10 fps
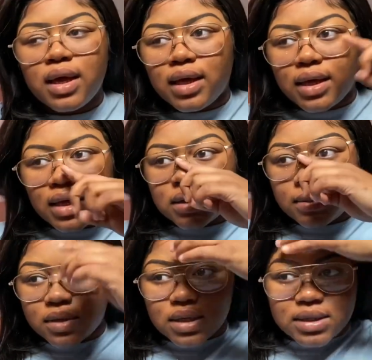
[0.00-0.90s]
is I'm
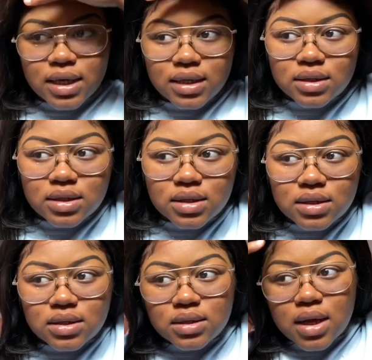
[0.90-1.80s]
gonna take this